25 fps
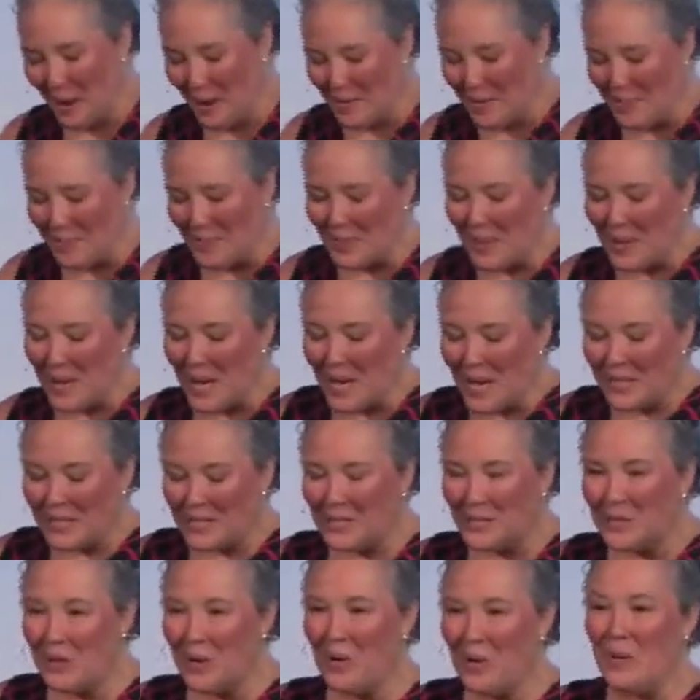right?
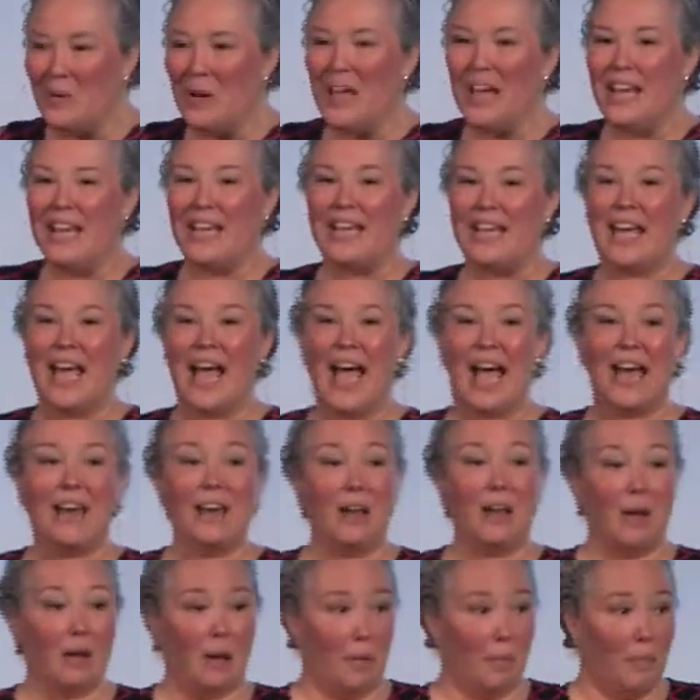So he had
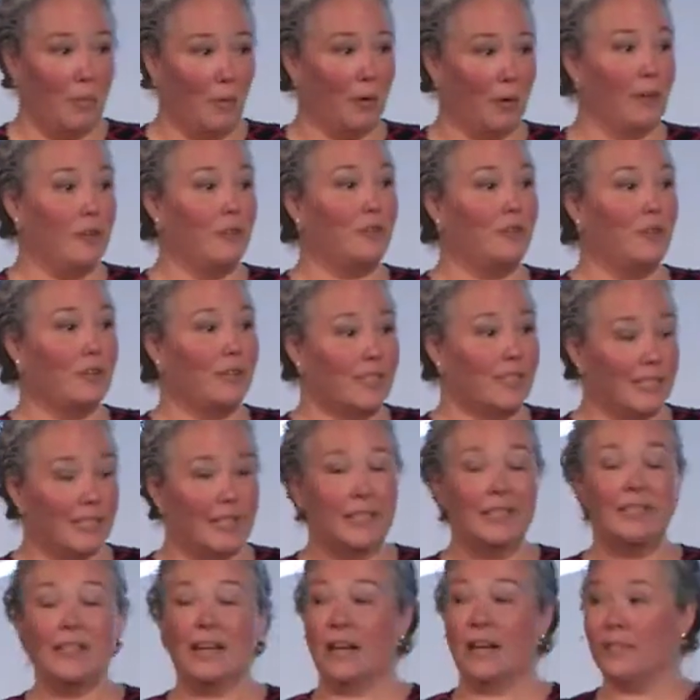a board of
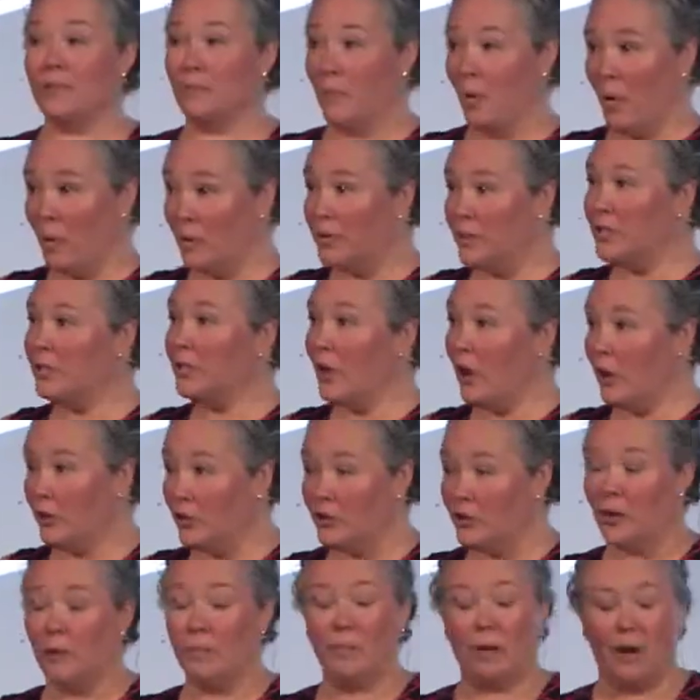trustees, as most
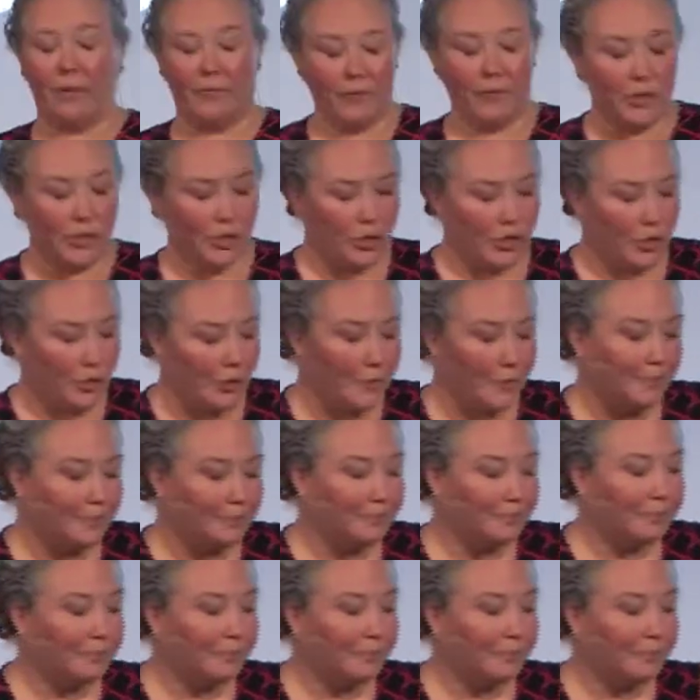large nonprofits do.